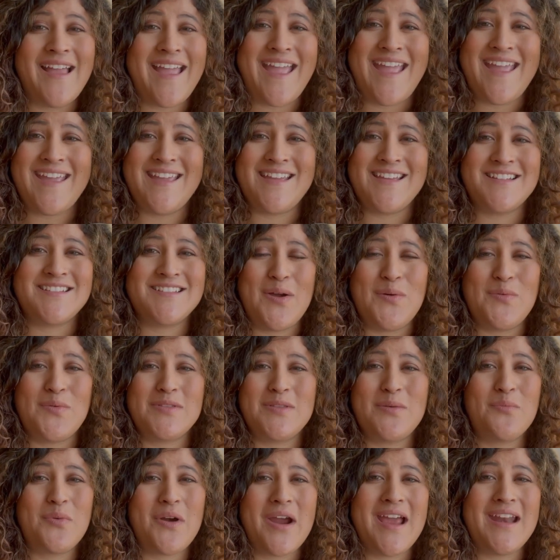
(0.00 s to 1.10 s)
And when
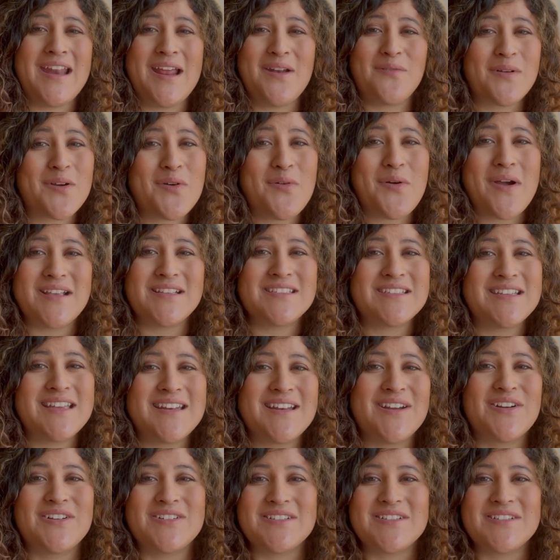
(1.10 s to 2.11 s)
the bride had requested her